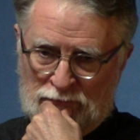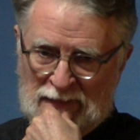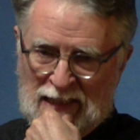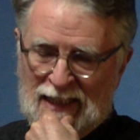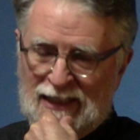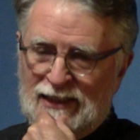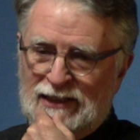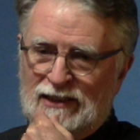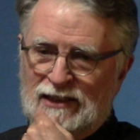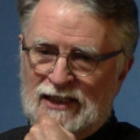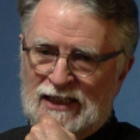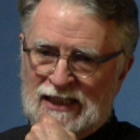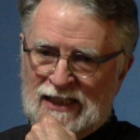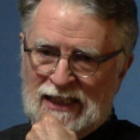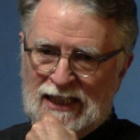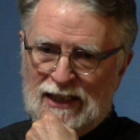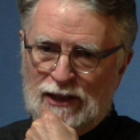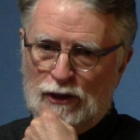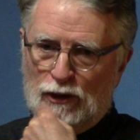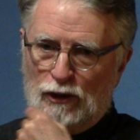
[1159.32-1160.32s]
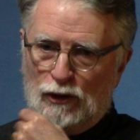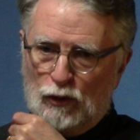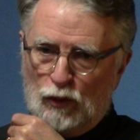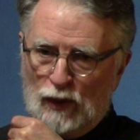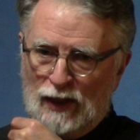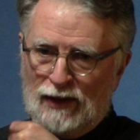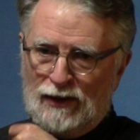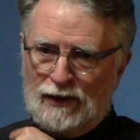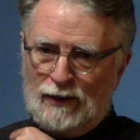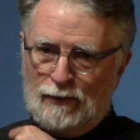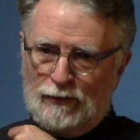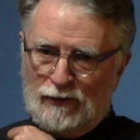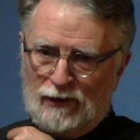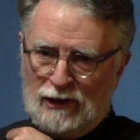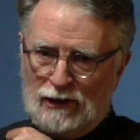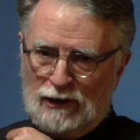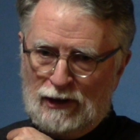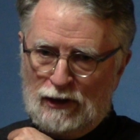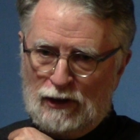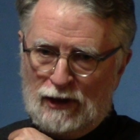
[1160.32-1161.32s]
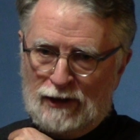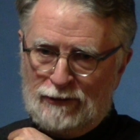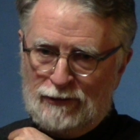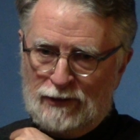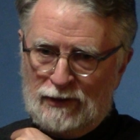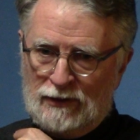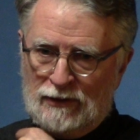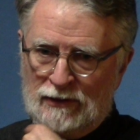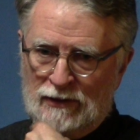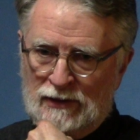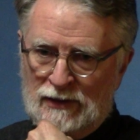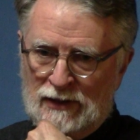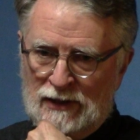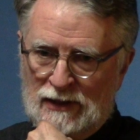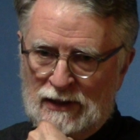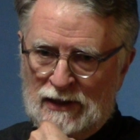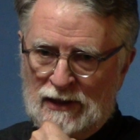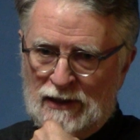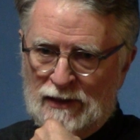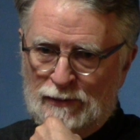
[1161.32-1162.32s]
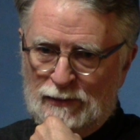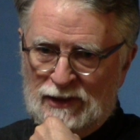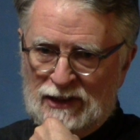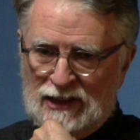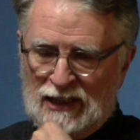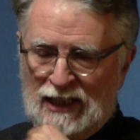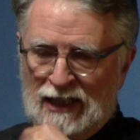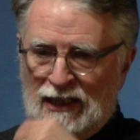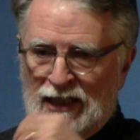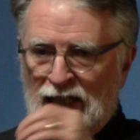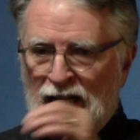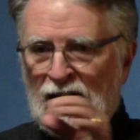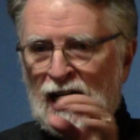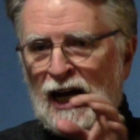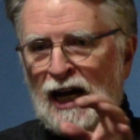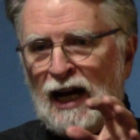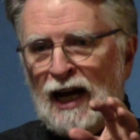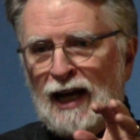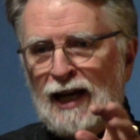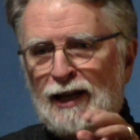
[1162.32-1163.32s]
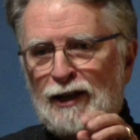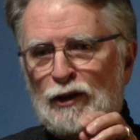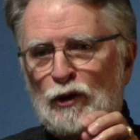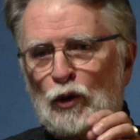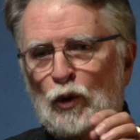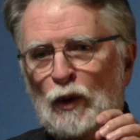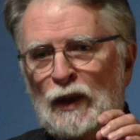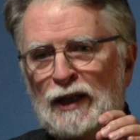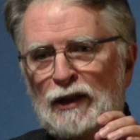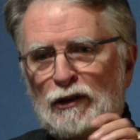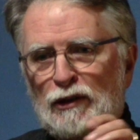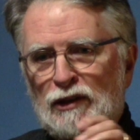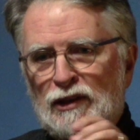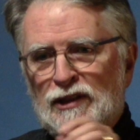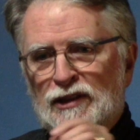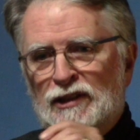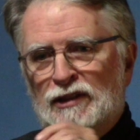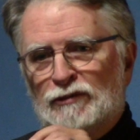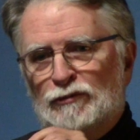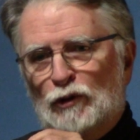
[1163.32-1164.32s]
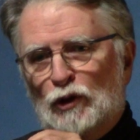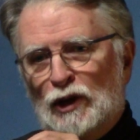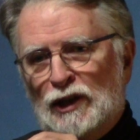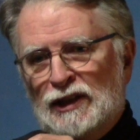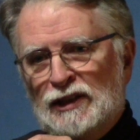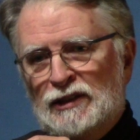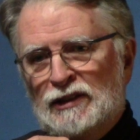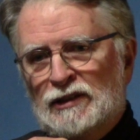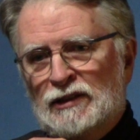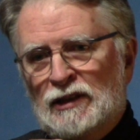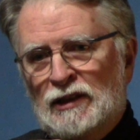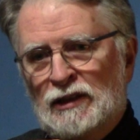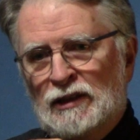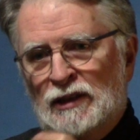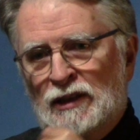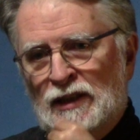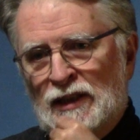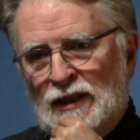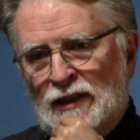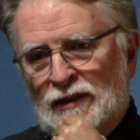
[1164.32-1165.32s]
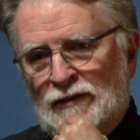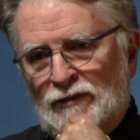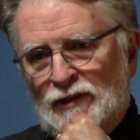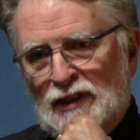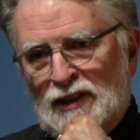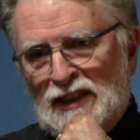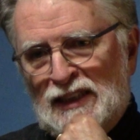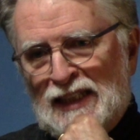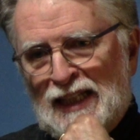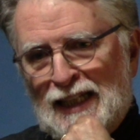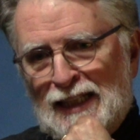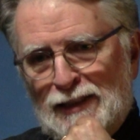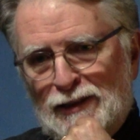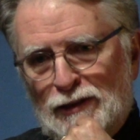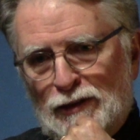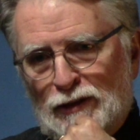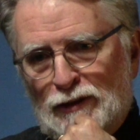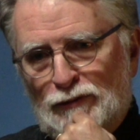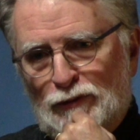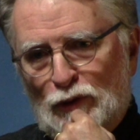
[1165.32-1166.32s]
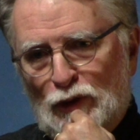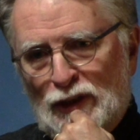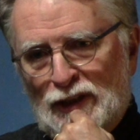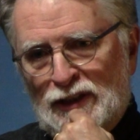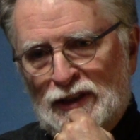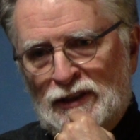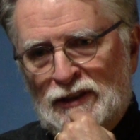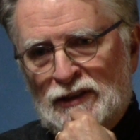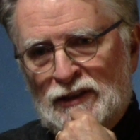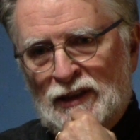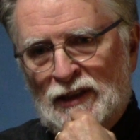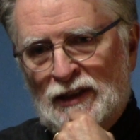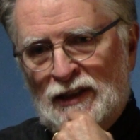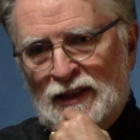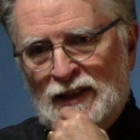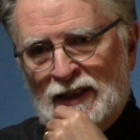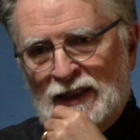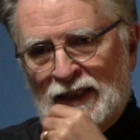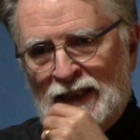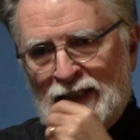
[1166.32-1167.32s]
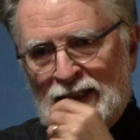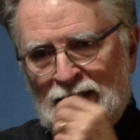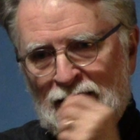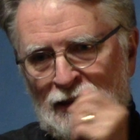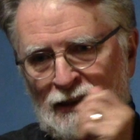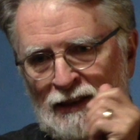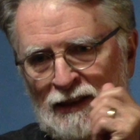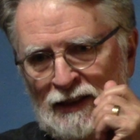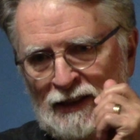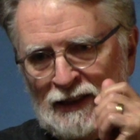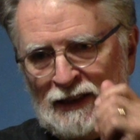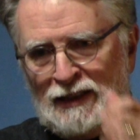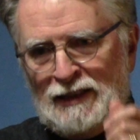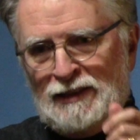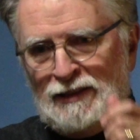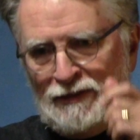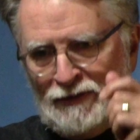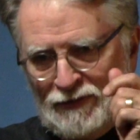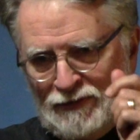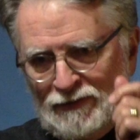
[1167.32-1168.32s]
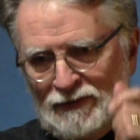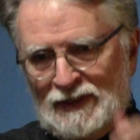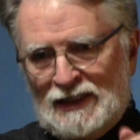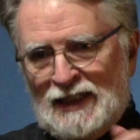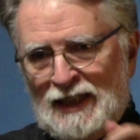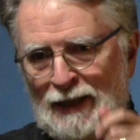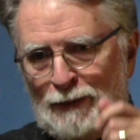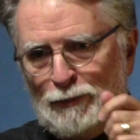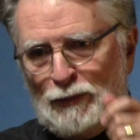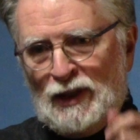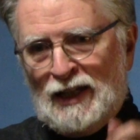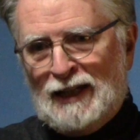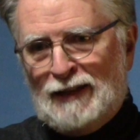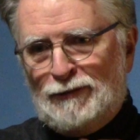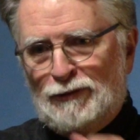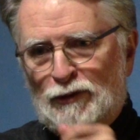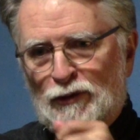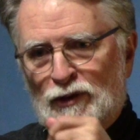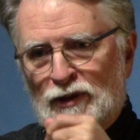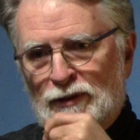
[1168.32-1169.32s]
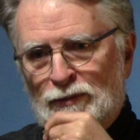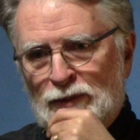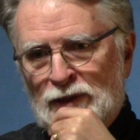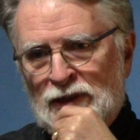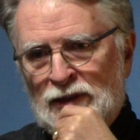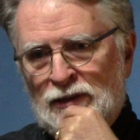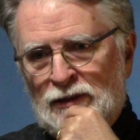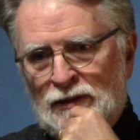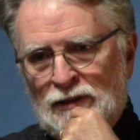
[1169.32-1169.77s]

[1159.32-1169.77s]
I didn't see her with him very often, but she had a high, querulous voice, very nasal voice, and kind of kept after him.